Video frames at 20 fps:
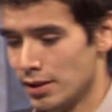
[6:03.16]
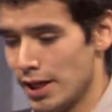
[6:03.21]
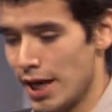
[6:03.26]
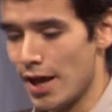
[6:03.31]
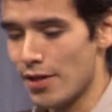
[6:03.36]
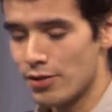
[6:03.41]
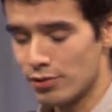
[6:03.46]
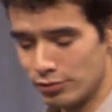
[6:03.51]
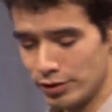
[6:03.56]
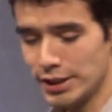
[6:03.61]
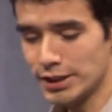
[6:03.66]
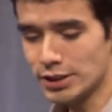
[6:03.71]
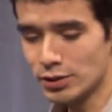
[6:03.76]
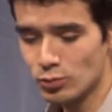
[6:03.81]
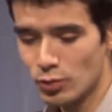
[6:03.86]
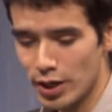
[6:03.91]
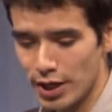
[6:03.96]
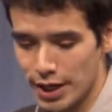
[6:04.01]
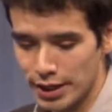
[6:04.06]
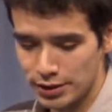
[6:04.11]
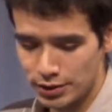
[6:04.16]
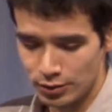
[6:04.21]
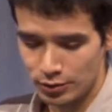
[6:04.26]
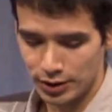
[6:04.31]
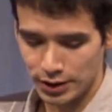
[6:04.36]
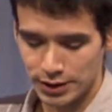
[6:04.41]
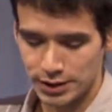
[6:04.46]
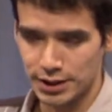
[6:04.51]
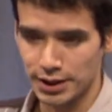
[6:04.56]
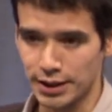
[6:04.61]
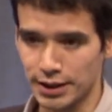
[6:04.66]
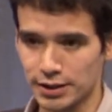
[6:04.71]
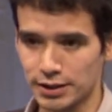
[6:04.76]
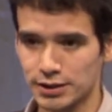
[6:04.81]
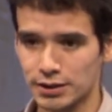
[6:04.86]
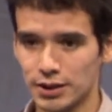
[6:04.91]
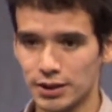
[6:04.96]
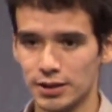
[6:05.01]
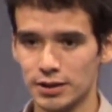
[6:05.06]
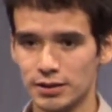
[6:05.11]
And the reason why I do these
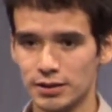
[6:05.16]
things,